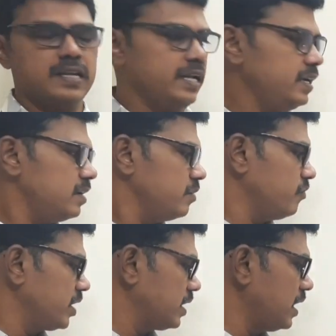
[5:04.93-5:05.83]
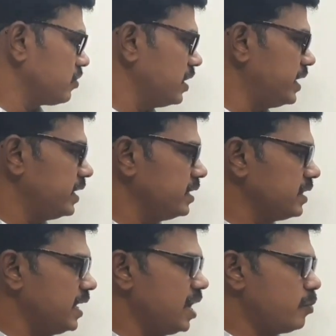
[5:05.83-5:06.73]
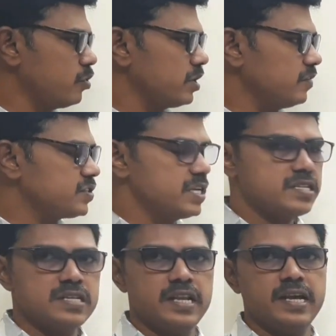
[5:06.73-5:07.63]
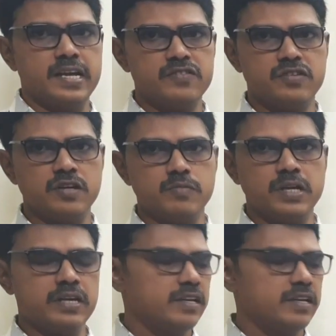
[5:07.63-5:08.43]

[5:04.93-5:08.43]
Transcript: right, for calculating the amount of stationery consumed.